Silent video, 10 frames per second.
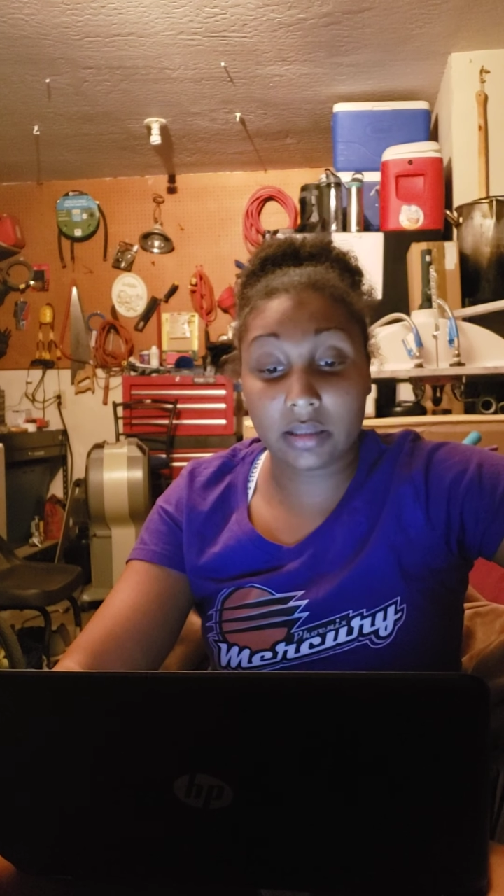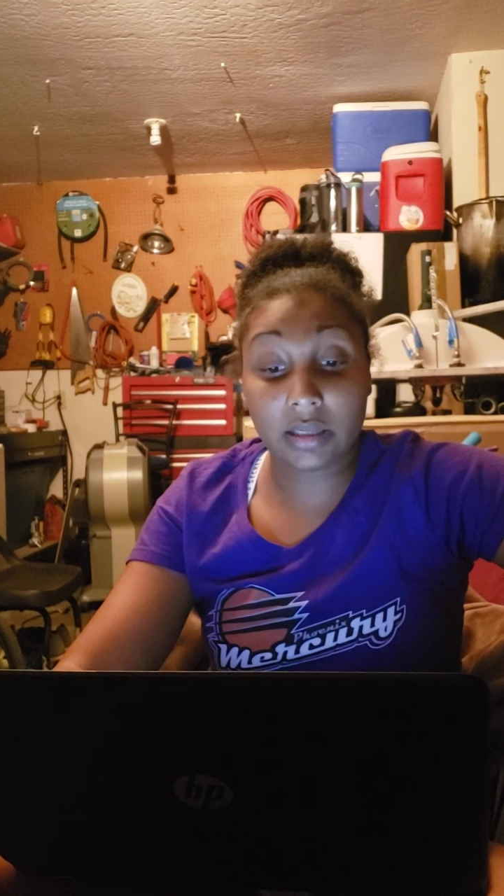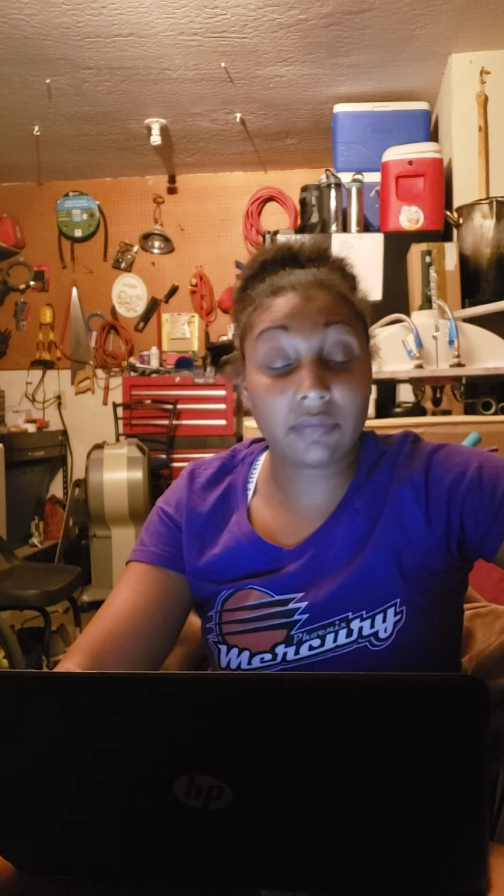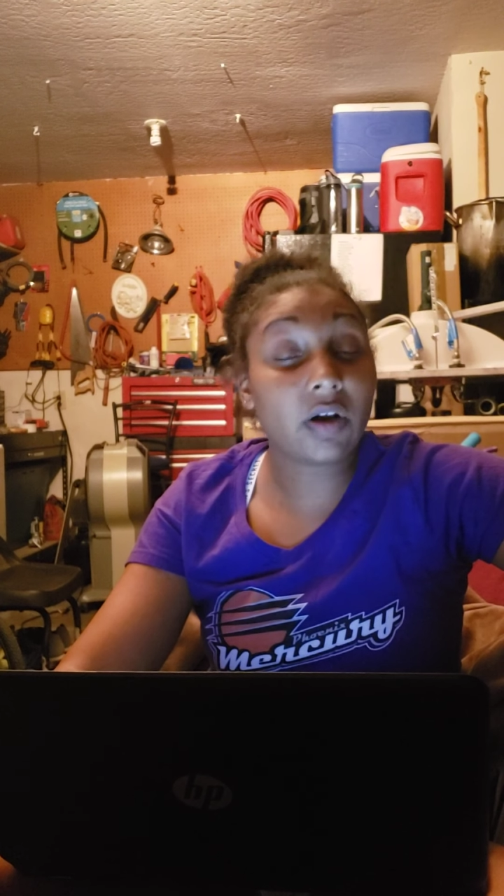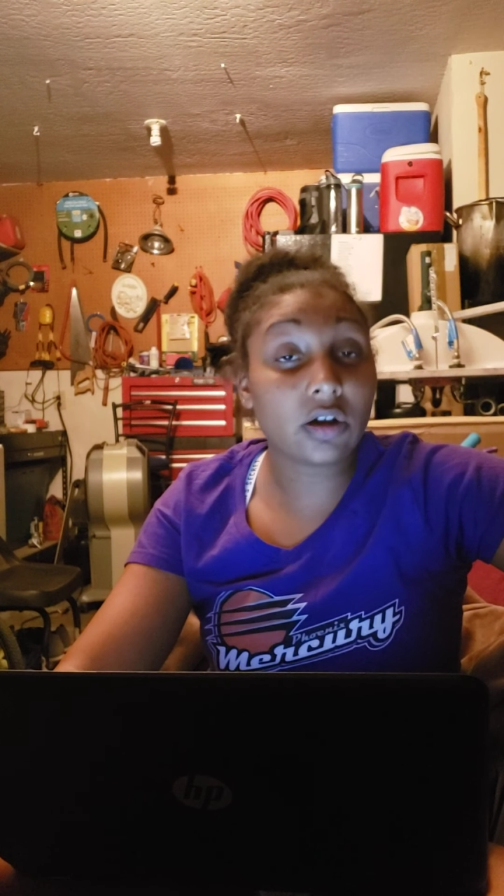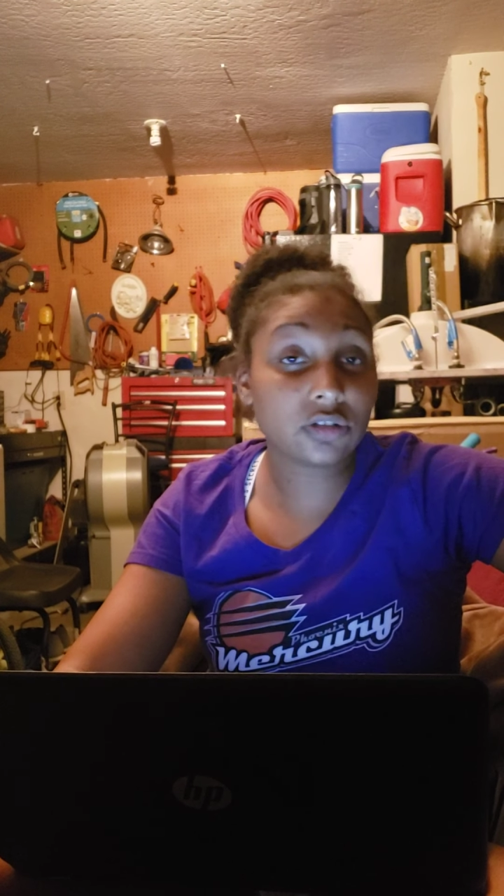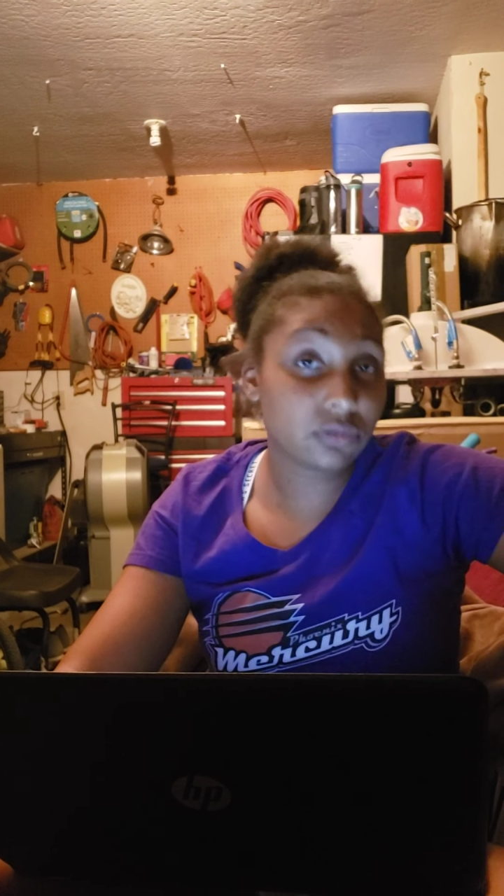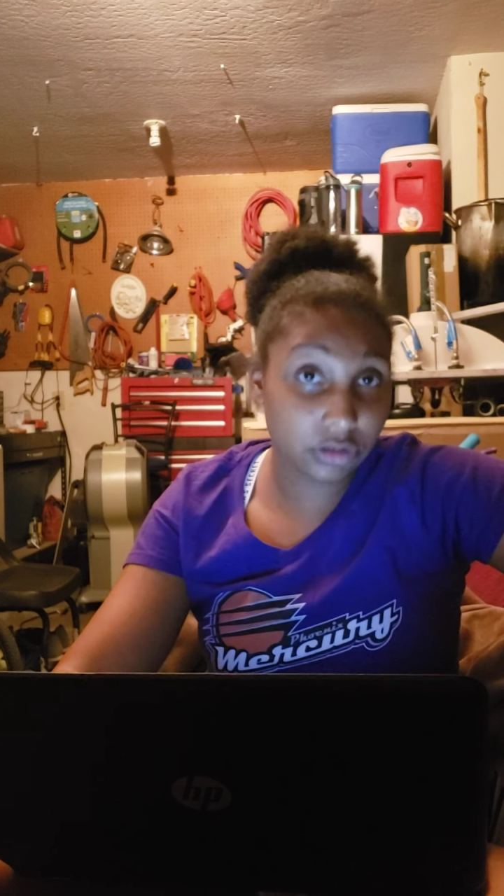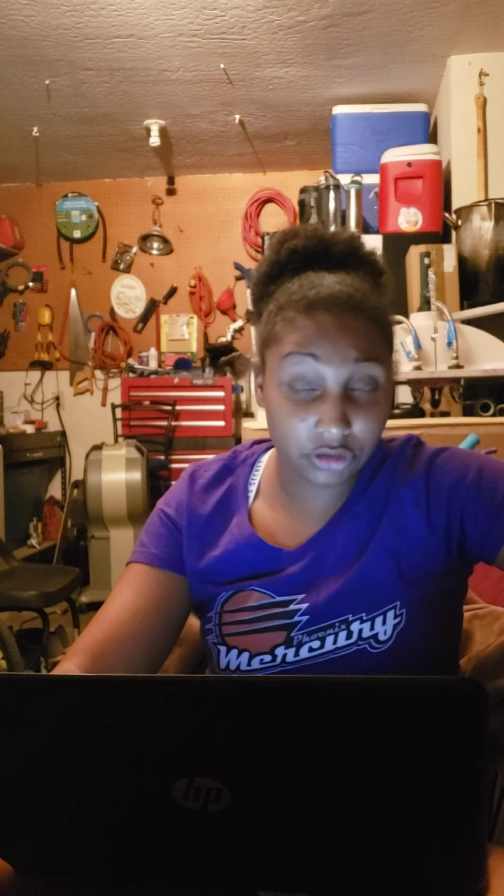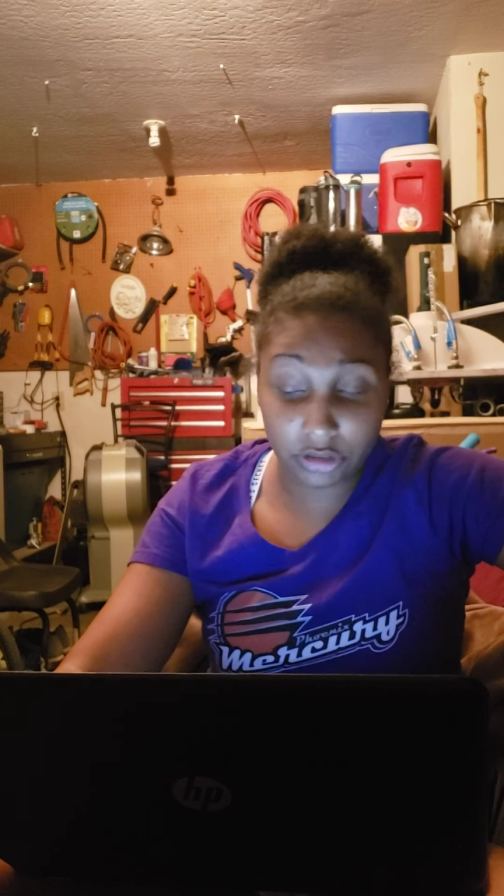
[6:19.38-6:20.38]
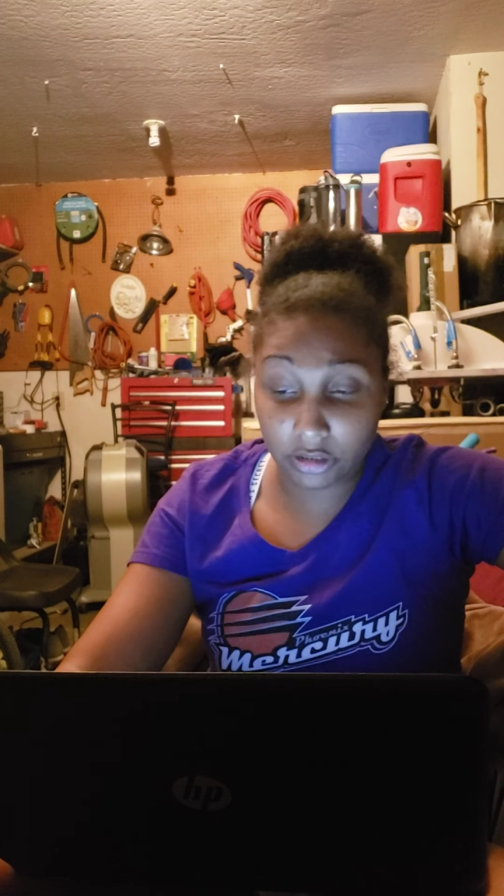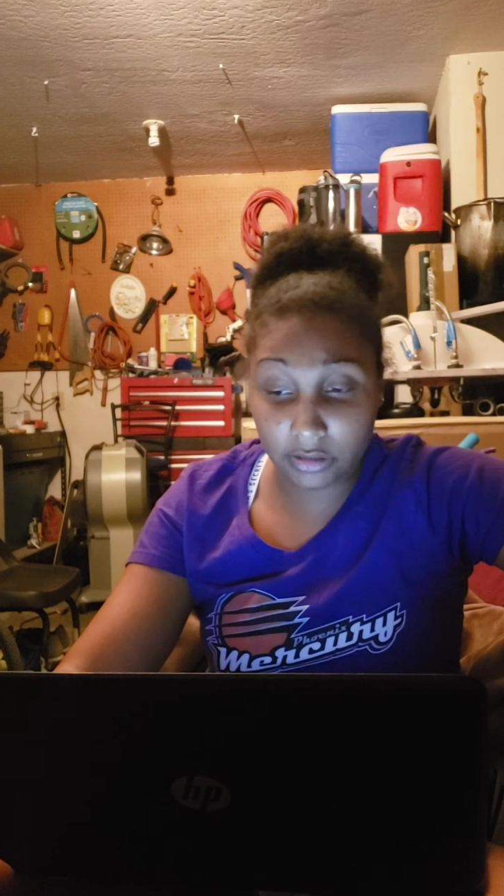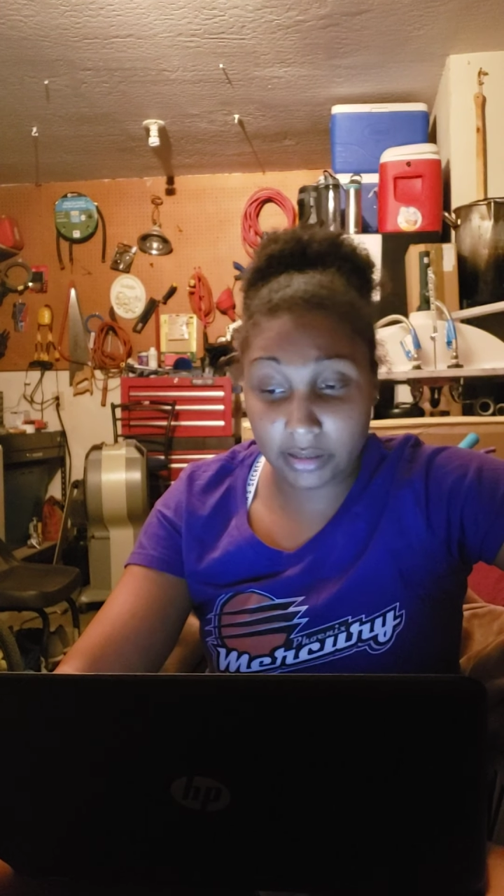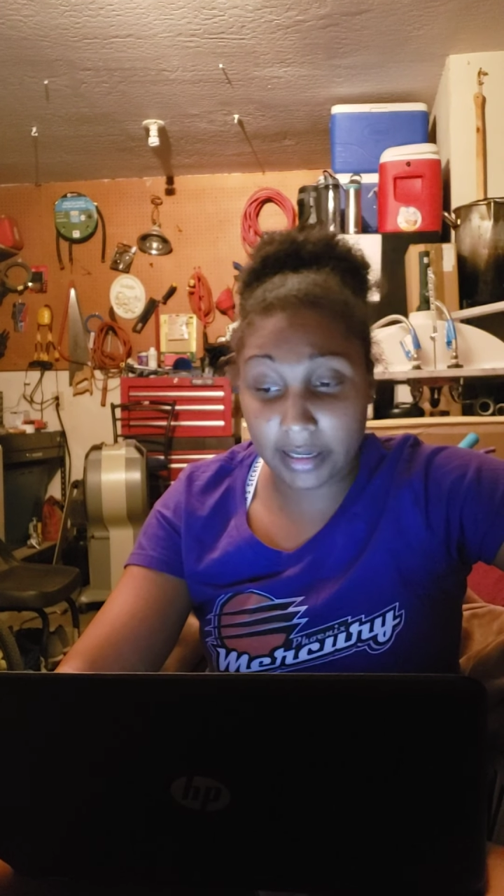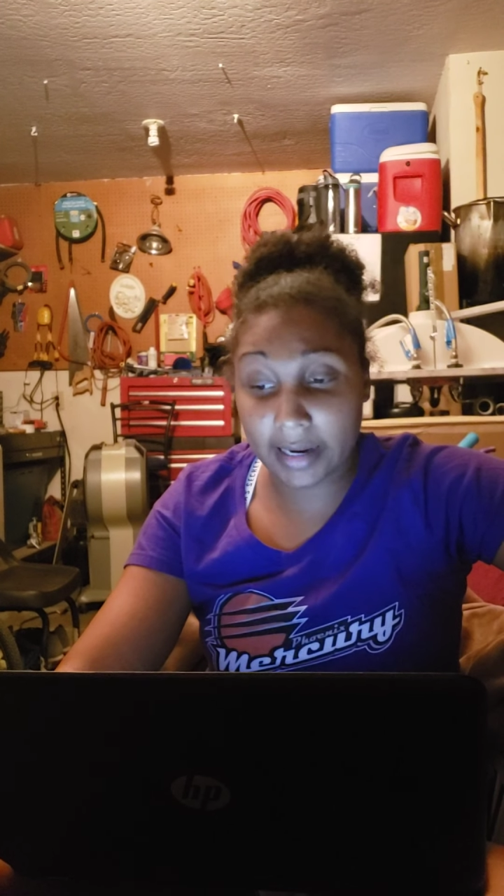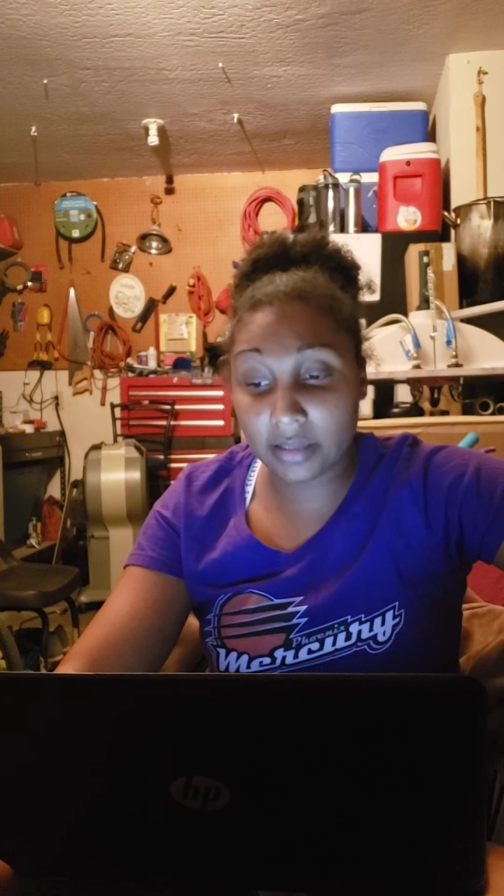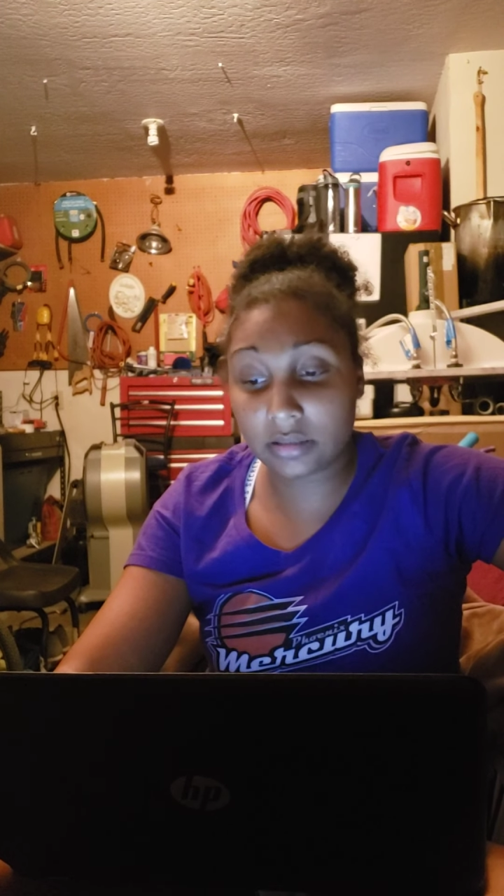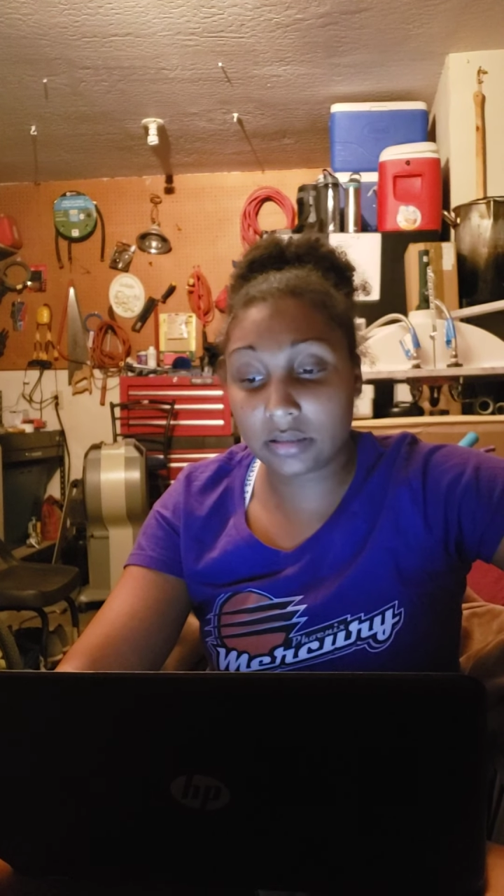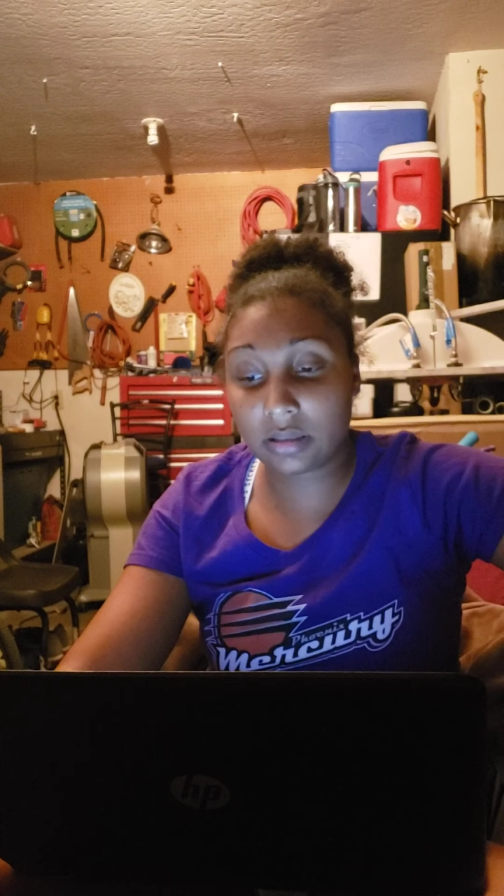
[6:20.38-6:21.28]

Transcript: they've also ensured that